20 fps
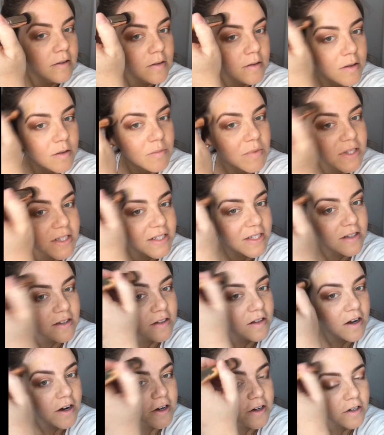it makes it a
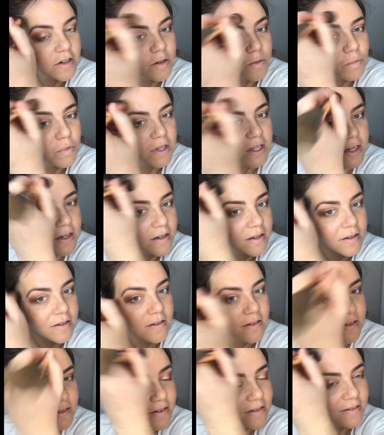little harder to blend
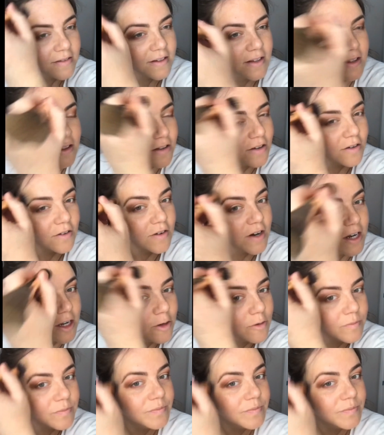and look great.